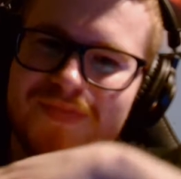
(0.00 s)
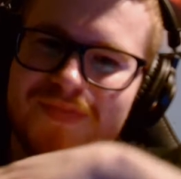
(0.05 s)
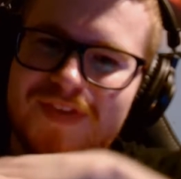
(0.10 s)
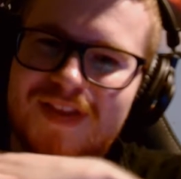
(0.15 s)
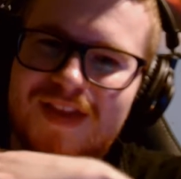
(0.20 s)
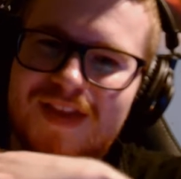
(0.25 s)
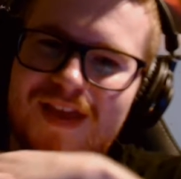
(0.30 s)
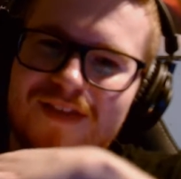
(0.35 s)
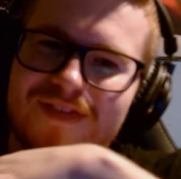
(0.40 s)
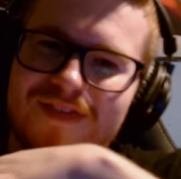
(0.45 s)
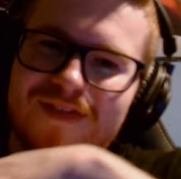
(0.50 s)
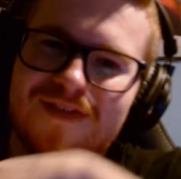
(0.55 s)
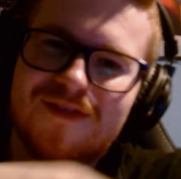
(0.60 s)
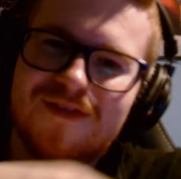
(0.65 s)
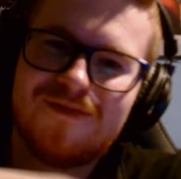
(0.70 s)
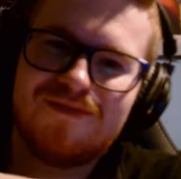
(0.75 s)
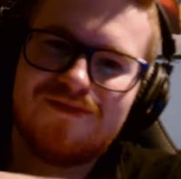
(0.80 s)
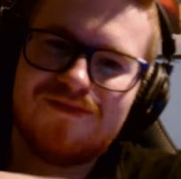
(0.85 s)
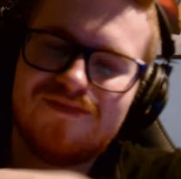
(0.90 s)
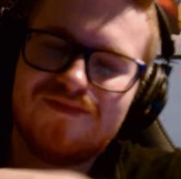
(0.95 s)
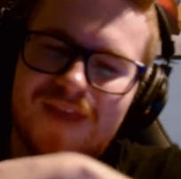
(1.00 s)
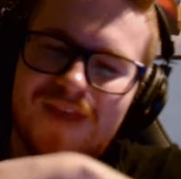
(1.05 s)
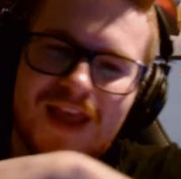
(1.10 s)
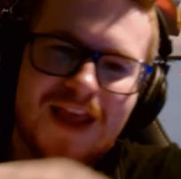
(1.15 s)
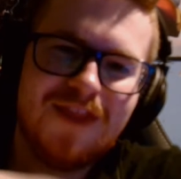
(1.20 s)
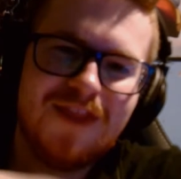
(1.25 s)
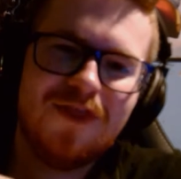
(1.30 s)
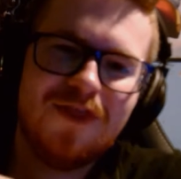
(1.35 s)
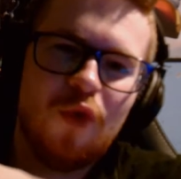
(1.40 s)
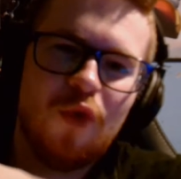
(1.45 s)
gets
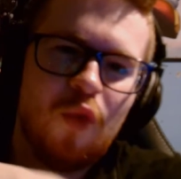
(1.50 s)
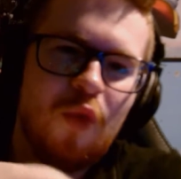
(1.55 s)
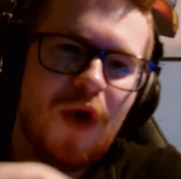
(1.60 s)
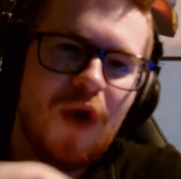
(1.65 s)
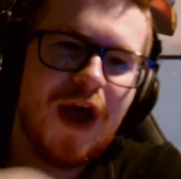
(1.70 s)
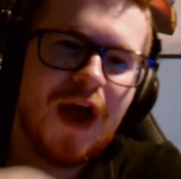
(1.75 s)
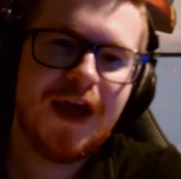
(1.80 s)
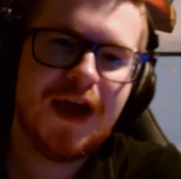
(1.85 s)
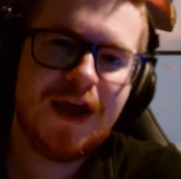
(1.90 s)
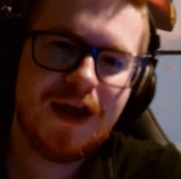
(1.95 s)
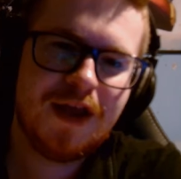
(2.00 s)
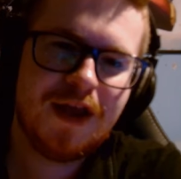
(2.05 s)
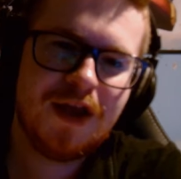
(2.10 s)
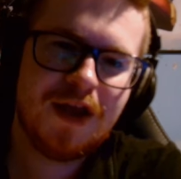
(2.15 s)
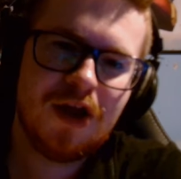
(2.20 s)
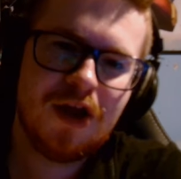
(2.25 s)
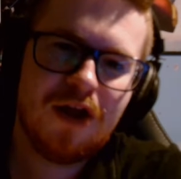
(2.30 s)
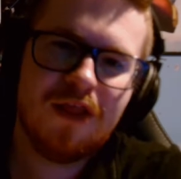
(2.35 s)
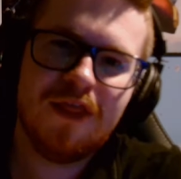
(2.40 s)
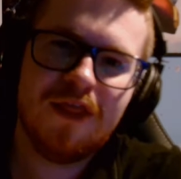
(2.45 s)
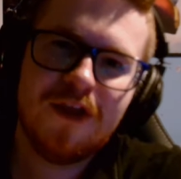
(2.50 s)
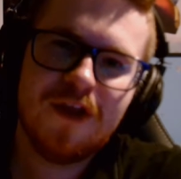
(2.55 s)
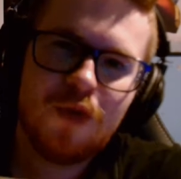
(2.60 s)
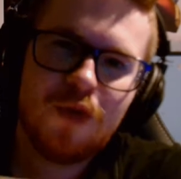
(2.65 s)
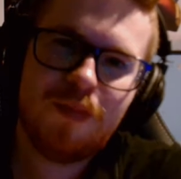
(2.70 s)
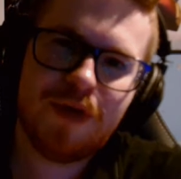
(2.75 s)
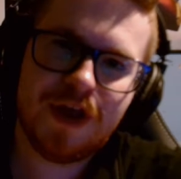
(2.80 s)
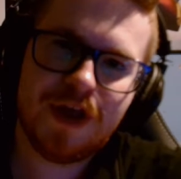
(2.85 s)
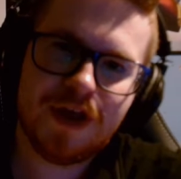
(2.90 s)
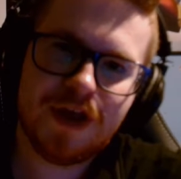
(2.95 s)
in the way a little
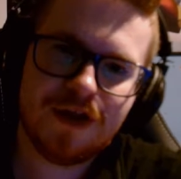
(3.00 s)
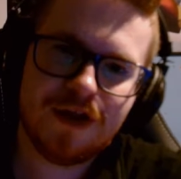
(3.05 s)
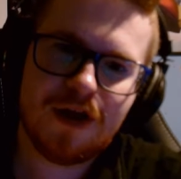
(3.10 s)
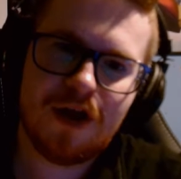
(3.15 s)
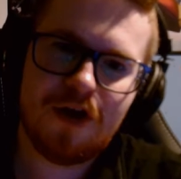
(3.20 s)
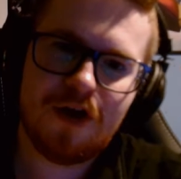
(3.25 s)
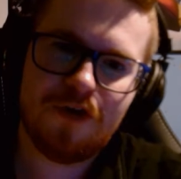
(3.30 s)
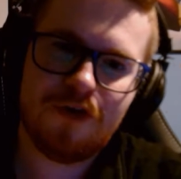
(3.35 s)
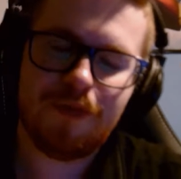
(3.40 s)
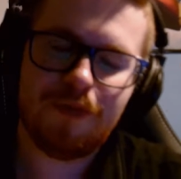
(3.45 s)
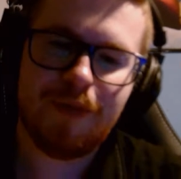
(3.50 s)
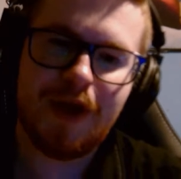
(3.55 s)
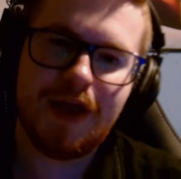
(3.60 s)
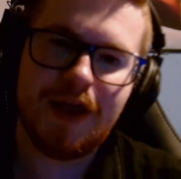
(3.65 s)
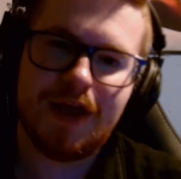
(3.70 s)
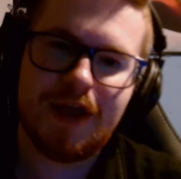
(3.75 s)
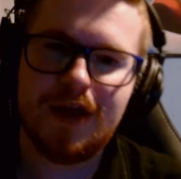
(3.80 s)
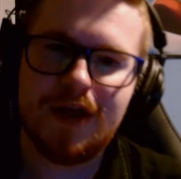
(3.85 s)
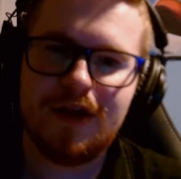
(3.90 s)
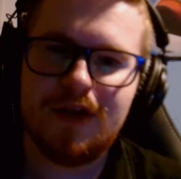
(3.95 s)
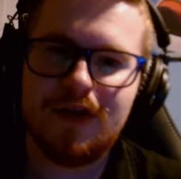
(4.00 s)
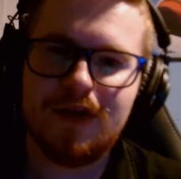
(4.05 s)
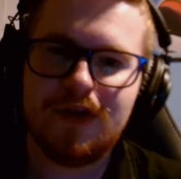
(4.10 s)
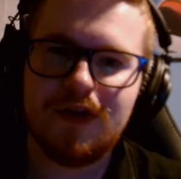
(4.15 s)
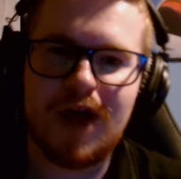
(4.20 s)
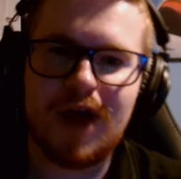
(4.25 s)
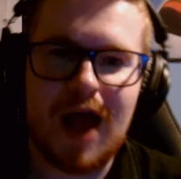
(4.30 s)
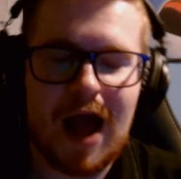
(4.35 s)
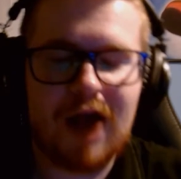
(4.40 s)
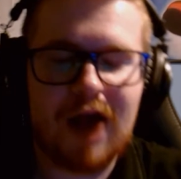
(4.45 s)
bit of making
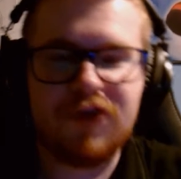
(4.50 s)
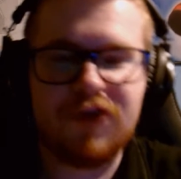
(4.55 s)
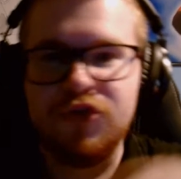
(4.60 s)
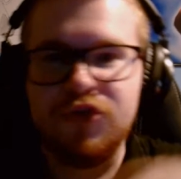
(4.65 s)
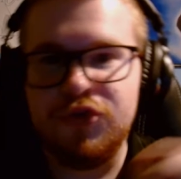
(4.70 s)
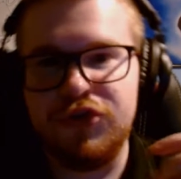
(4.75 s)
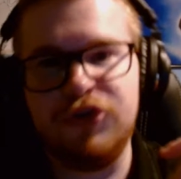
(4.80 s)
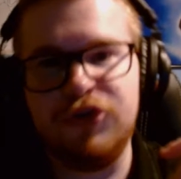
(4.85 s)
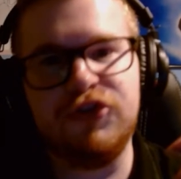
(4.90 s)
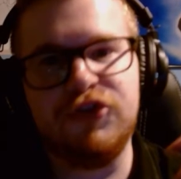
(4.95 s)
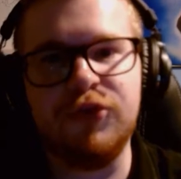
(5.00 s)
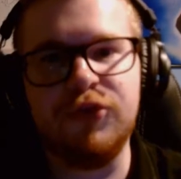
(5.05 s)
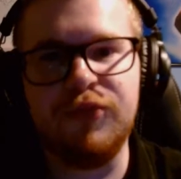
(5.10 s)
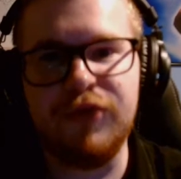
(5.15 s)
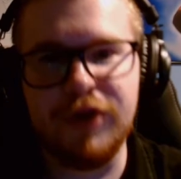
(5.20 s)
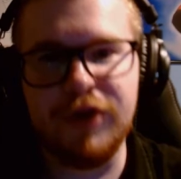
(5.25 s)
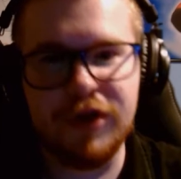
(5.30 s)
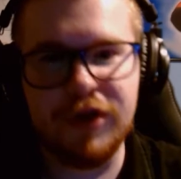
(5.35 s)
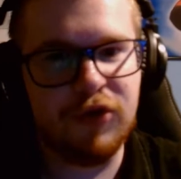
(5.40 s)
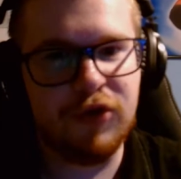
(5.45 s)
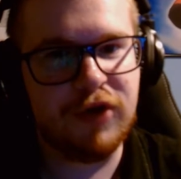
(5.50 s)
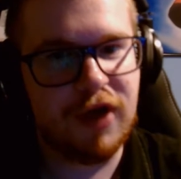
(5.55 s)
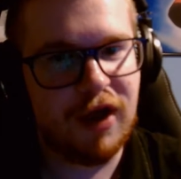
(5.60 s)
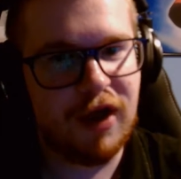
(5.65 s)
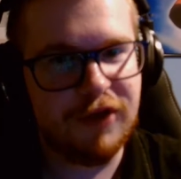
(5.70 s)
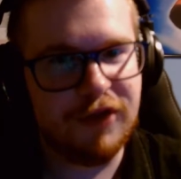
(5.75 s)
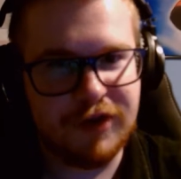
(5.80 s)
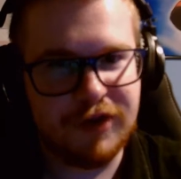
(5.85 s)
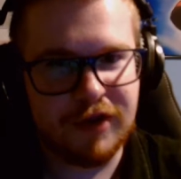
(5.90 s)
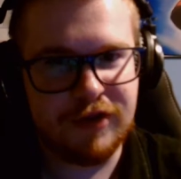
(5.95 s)
actual YouTube video
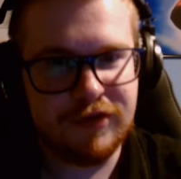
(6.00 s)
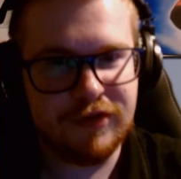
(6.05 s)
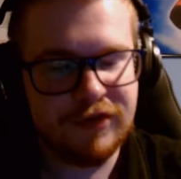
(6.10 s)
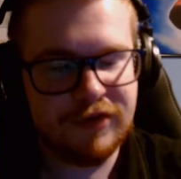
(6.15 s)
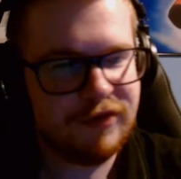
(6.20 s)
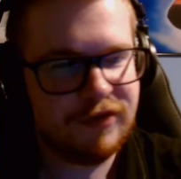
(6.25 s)
content.